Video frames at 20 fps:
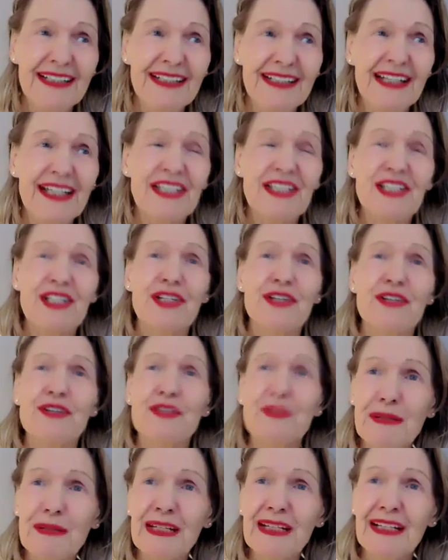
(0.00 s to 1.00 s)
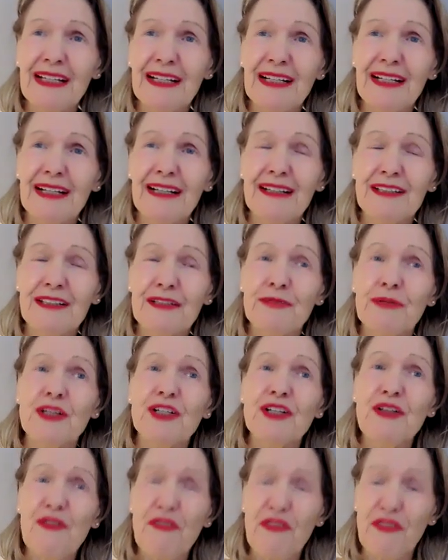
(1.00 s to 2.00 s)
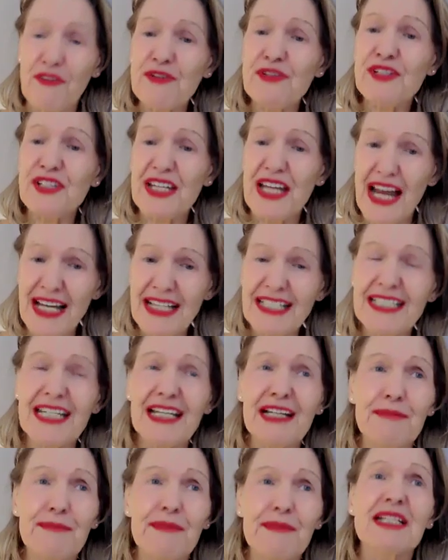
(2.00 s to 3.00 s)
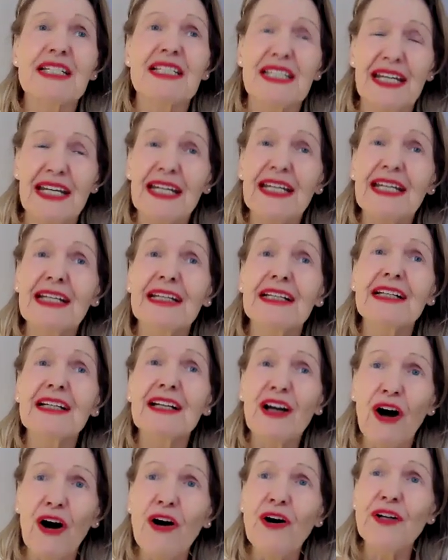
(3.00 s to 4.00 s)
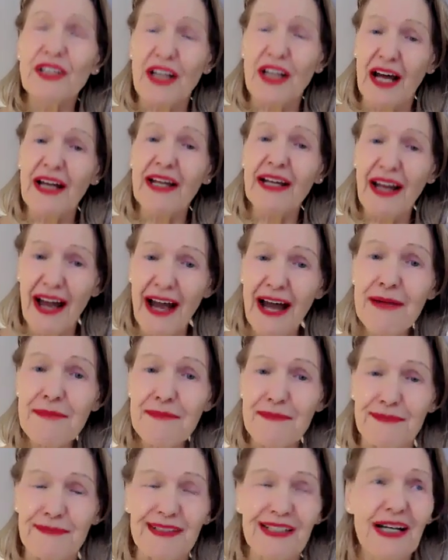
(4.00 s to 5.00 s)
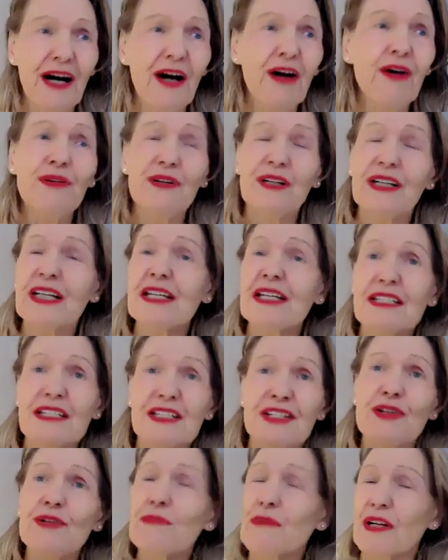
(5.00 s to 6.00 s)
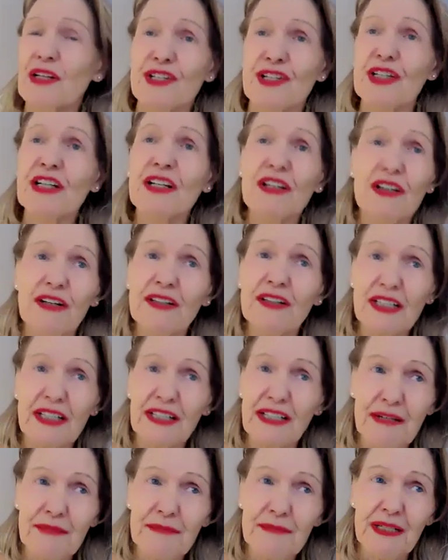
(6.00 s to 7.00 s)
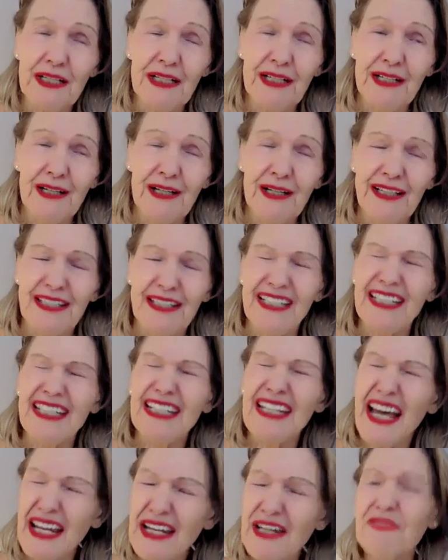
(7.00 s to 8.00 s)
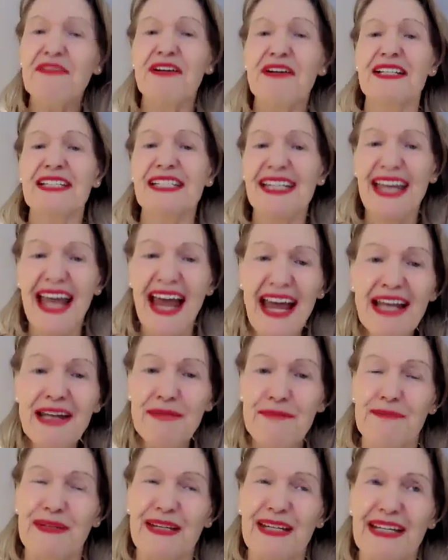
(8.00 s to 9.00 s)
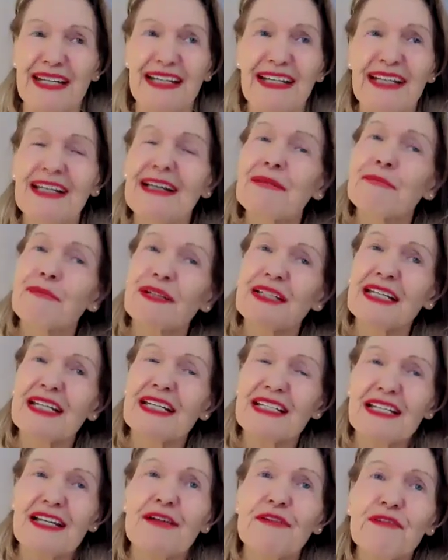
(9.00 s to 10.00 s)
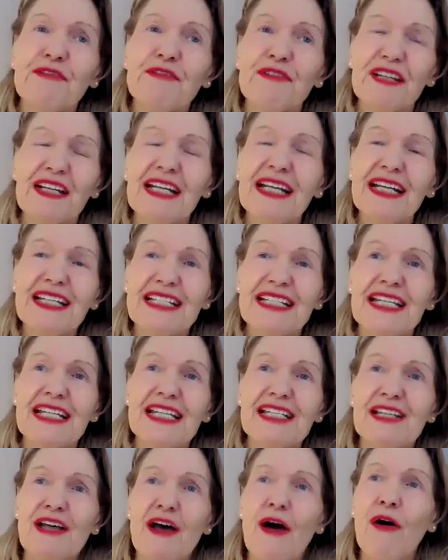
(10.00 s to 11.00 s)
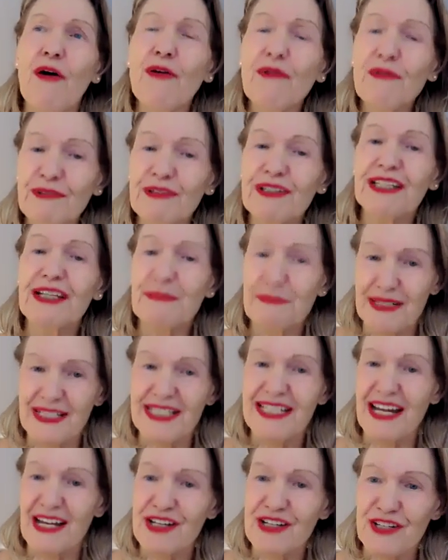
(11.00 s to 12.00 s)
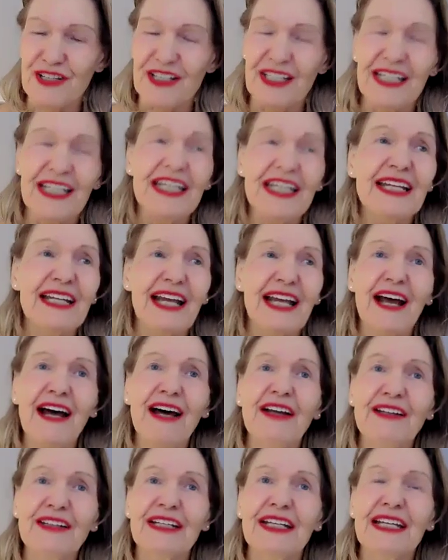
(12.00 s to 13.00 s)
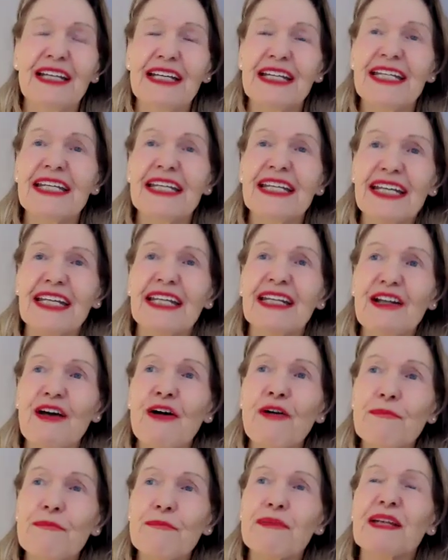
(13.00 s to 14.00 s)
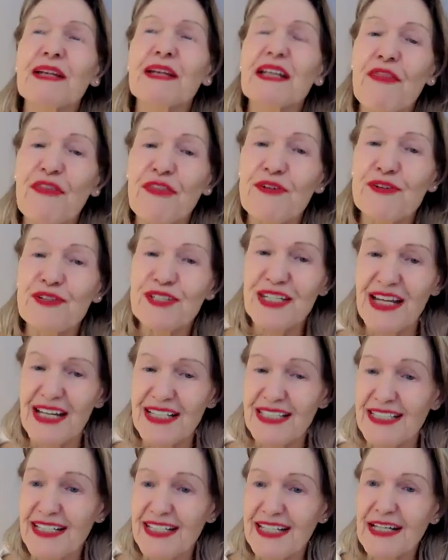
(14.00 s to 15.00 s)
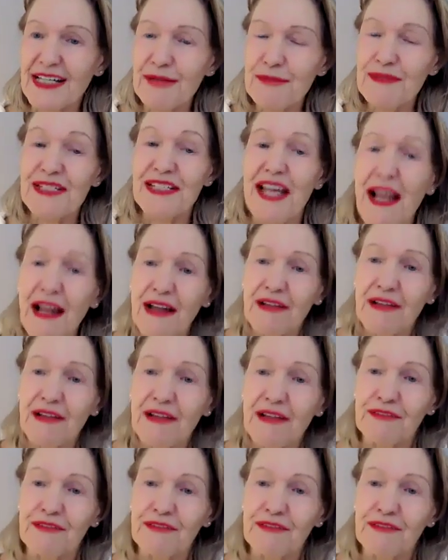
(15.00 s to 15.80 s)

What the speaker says: Excuse me? The word enthusiastic means in God I am. Oh, he's too much in God I am. None of us can be, but it's his own limitation. He cannot be enthusiastic himself.